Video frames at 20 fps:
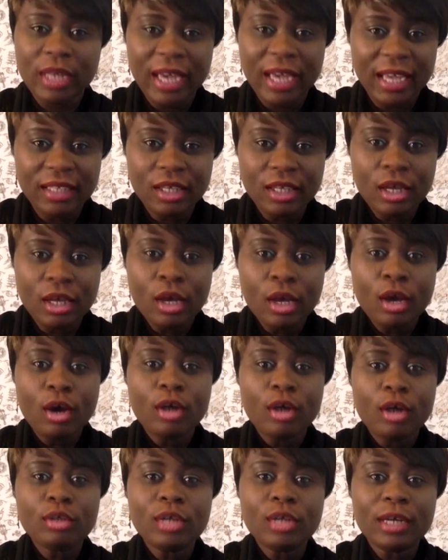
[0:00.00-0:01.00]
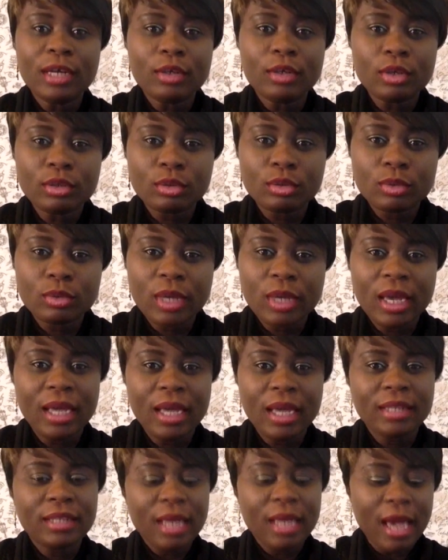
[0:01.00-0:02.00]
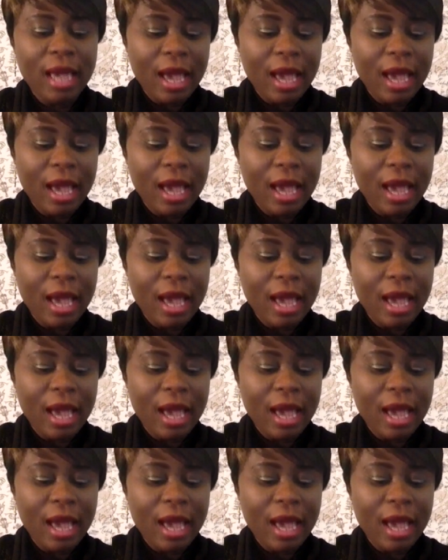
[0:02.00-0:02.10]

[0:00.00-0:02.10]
end or you are going to end?